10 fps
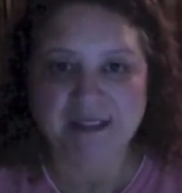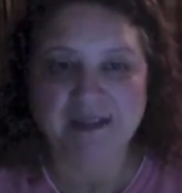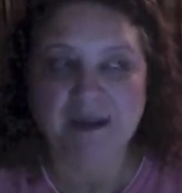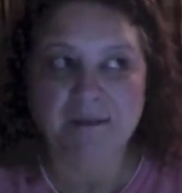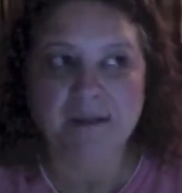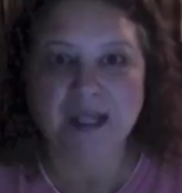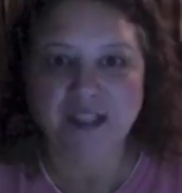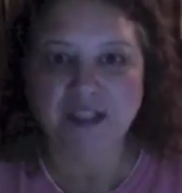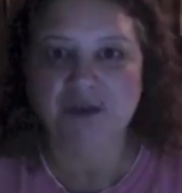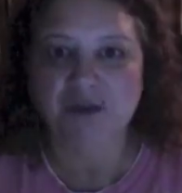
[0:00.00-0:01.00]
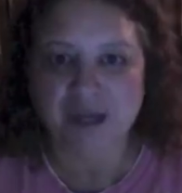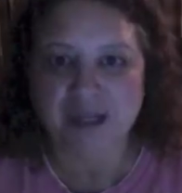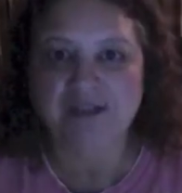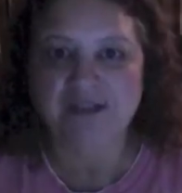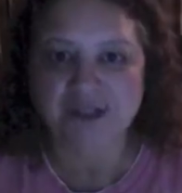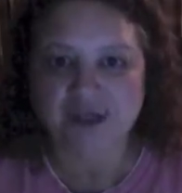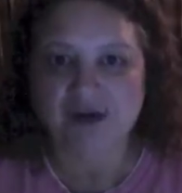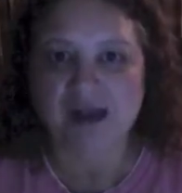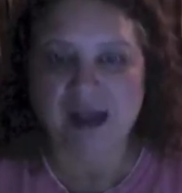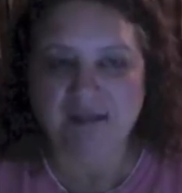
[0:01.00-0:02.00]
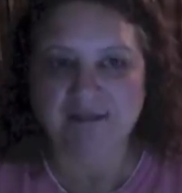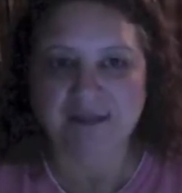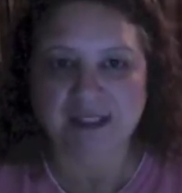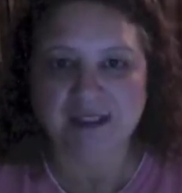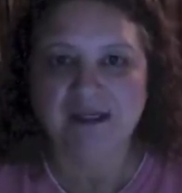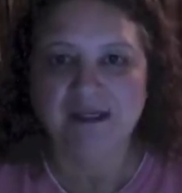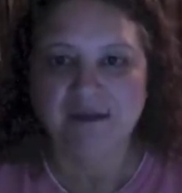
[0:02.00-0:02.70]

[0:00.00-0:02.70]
Some magical way it'll start happening